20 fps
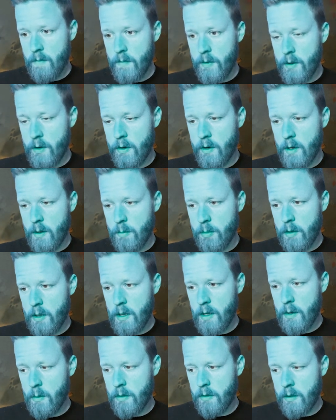They're going to
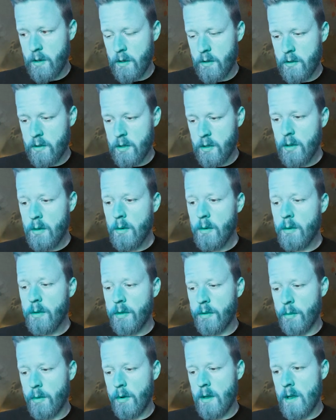block with their
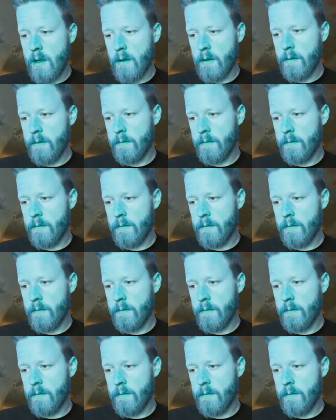2/3.